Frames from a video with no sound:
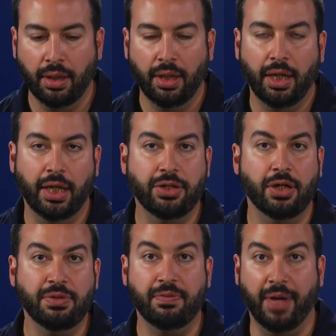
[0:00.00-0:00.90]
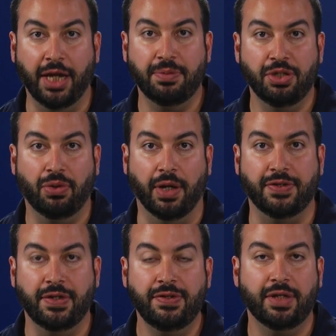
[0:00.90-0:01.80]
In terms of management
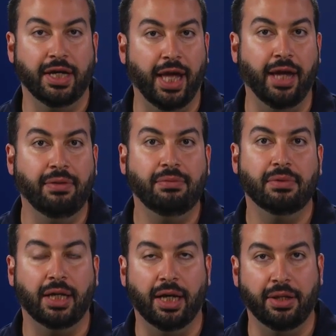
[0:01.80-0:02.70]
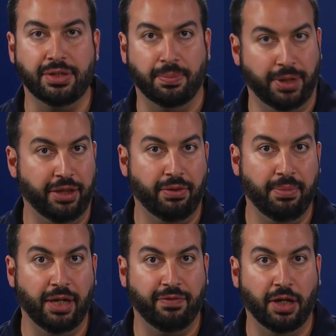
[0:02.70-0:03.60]
choices, again, there's a plethora
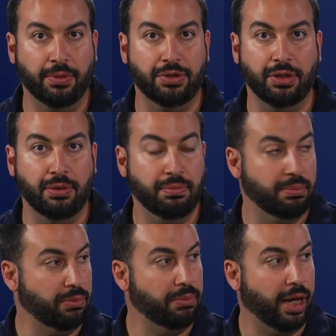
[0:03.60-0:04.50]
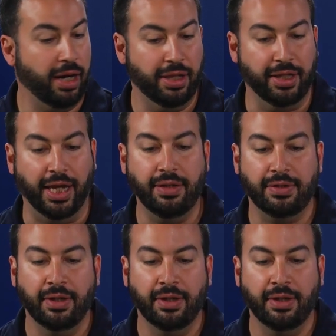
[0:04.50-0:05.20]
made available to you out of the gate.